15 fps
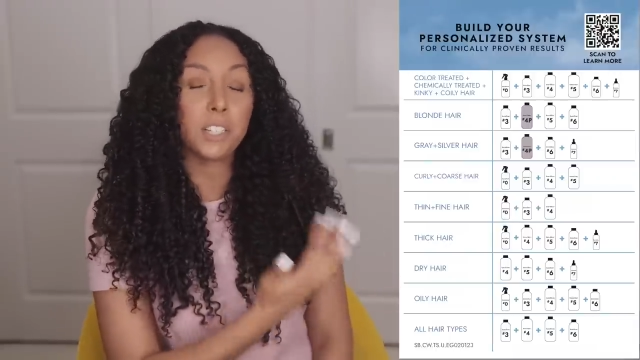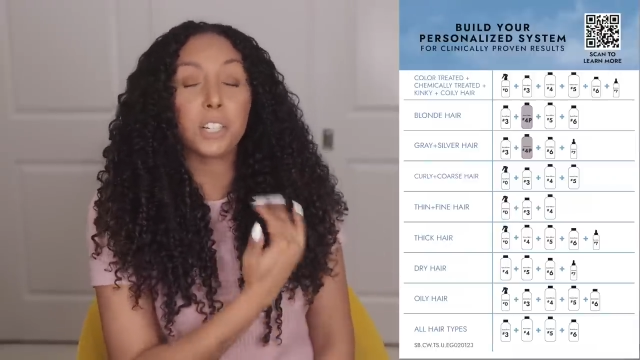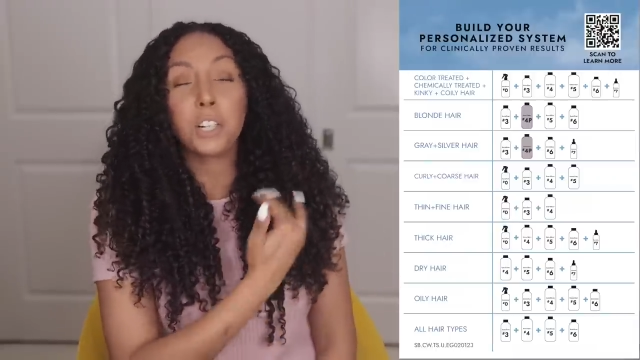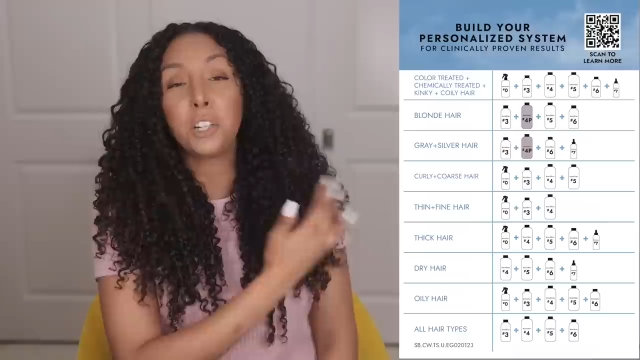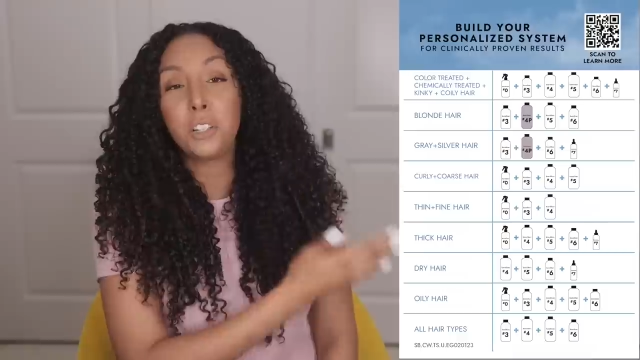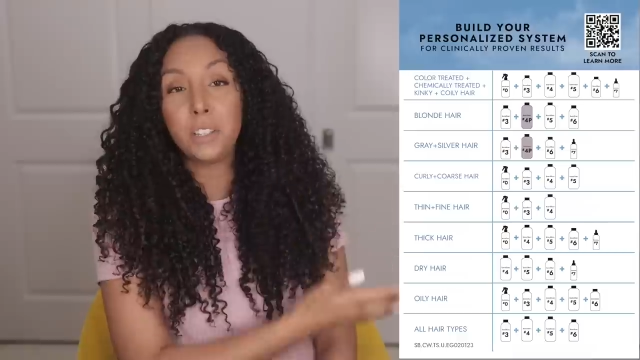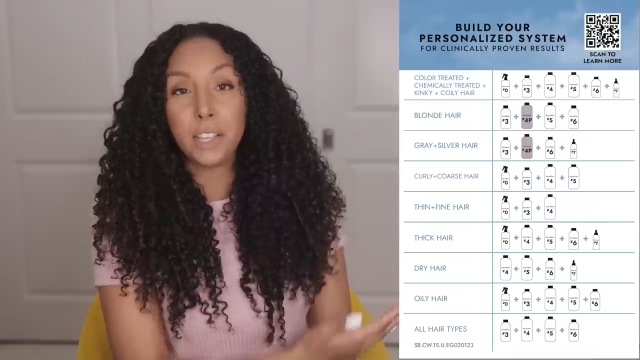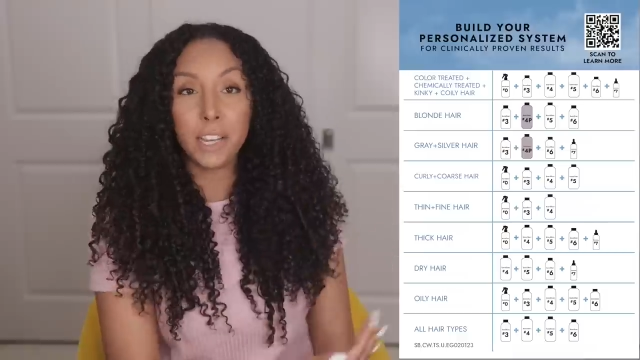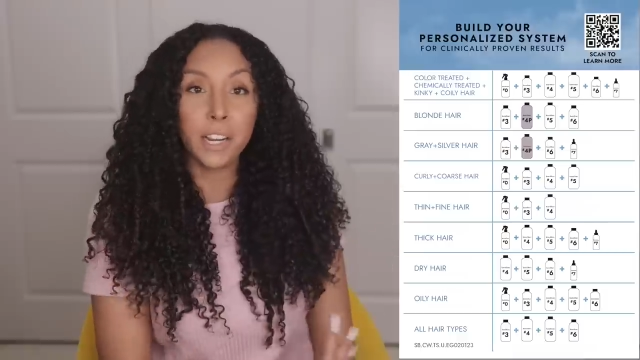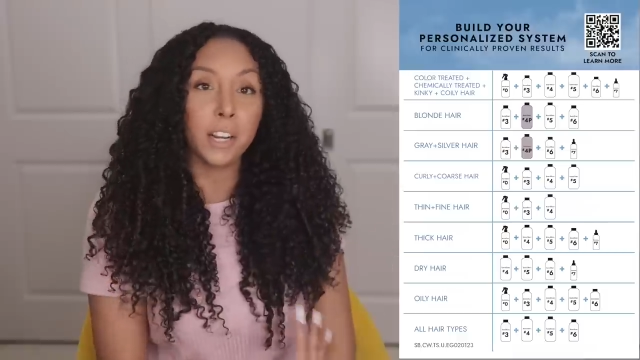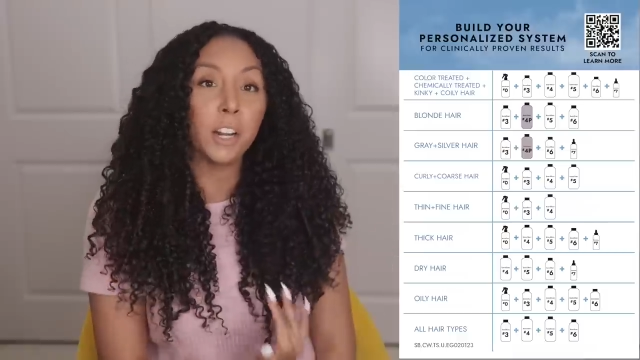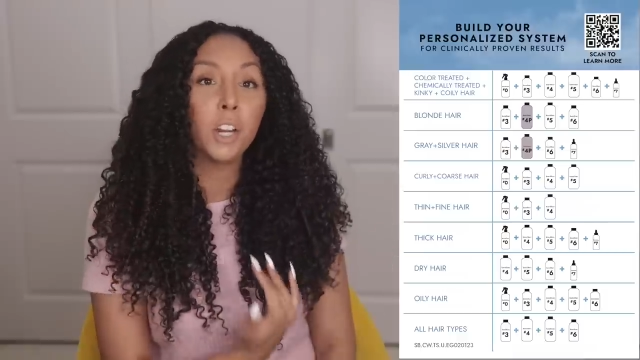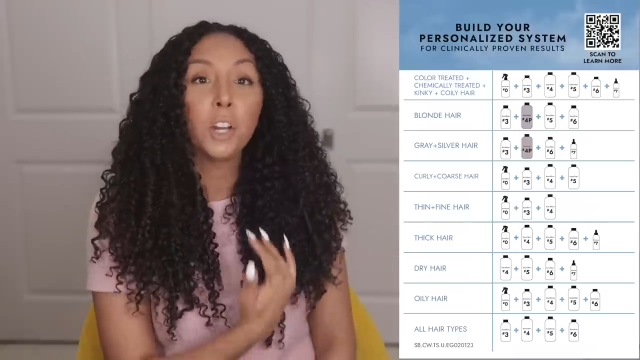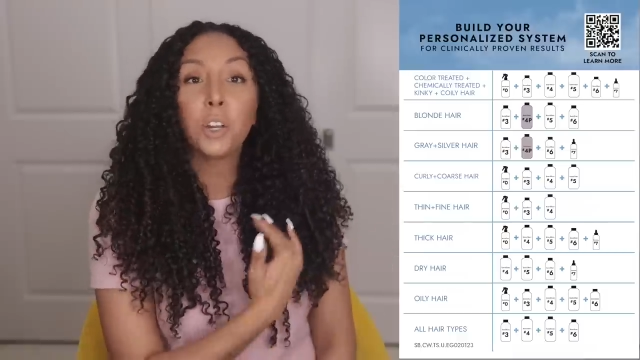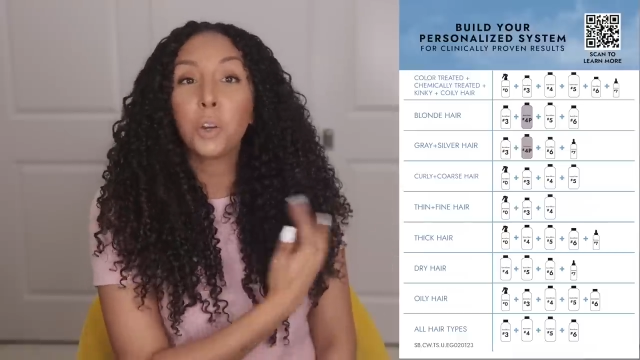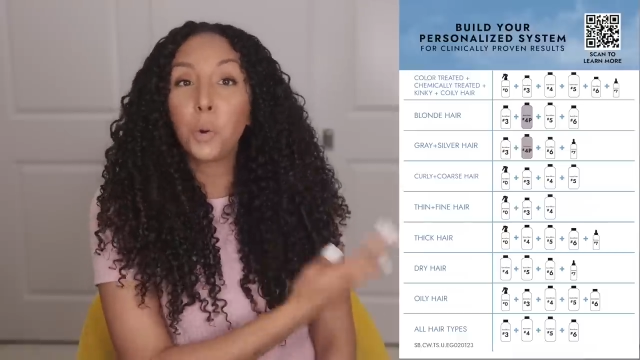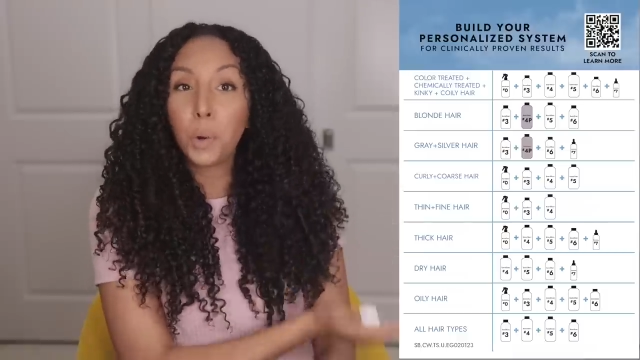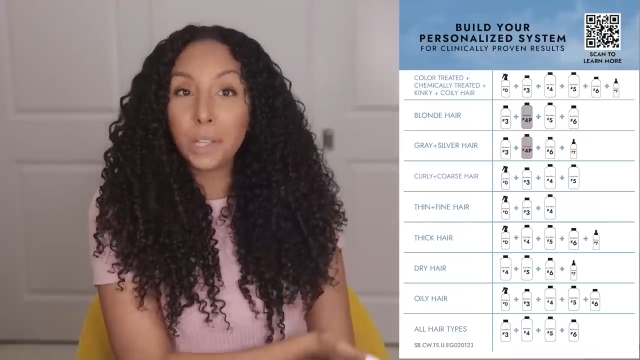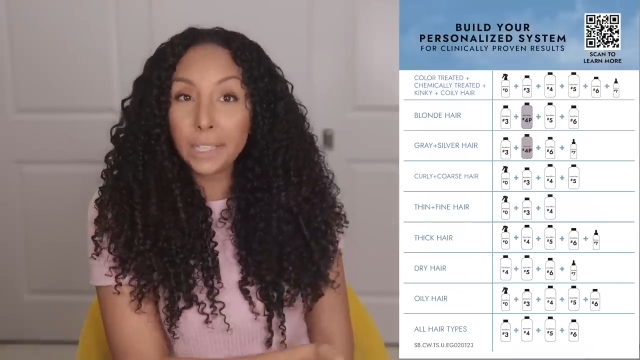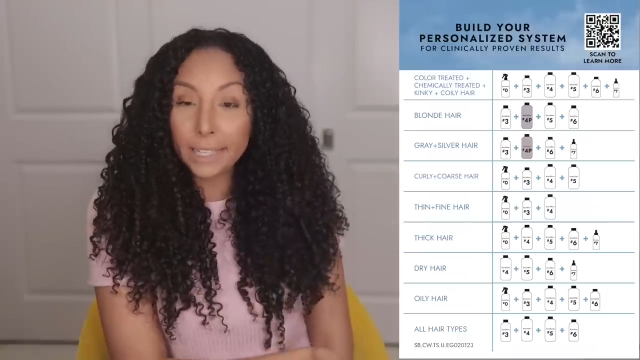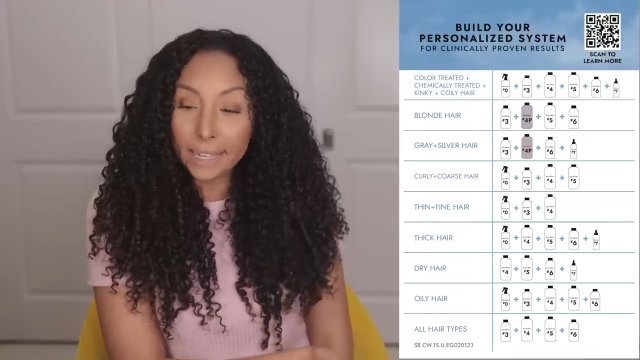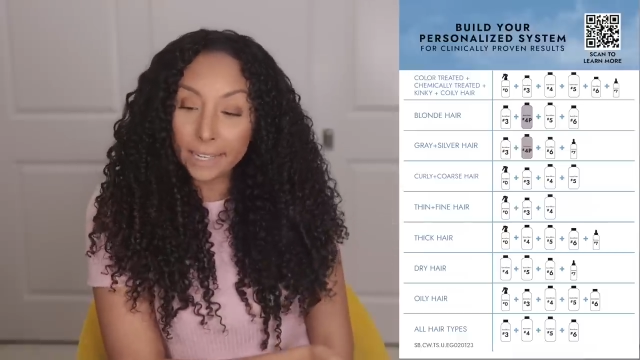Curly hair,
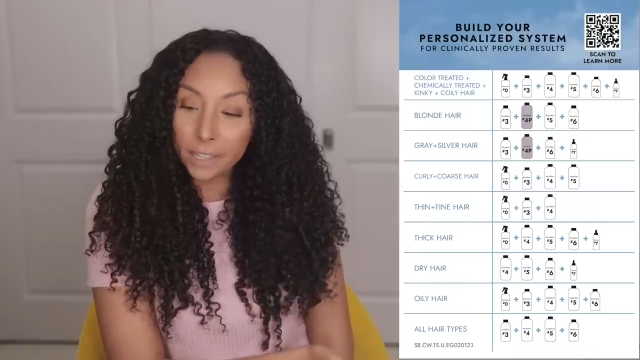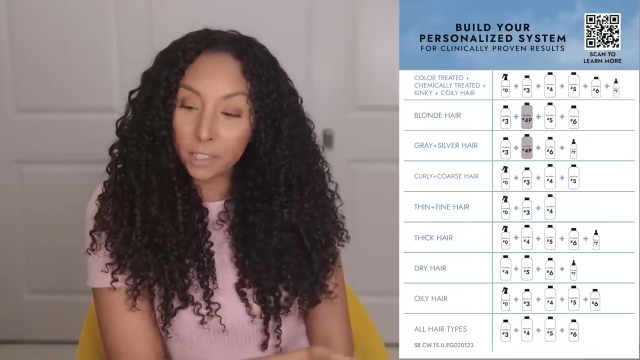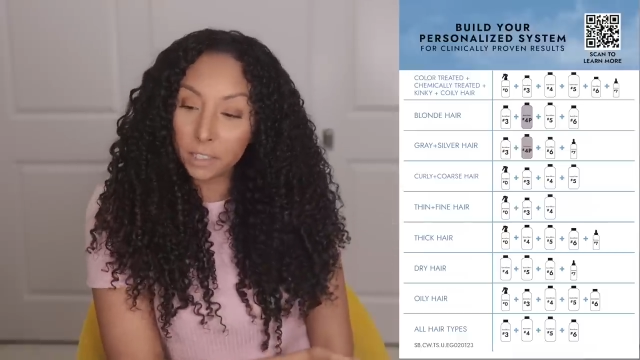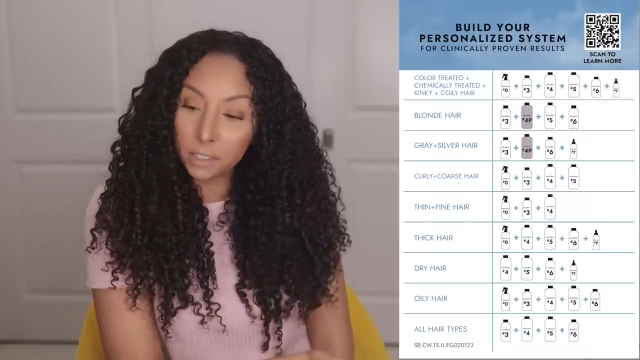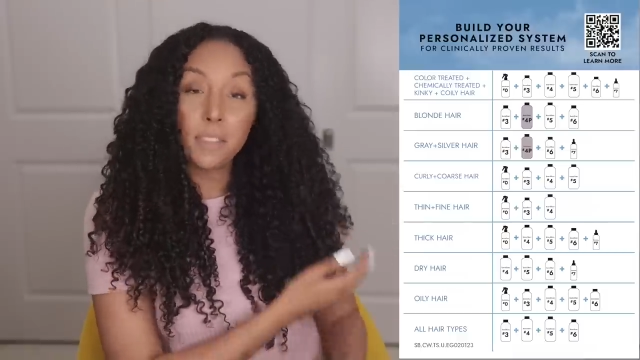coily hair,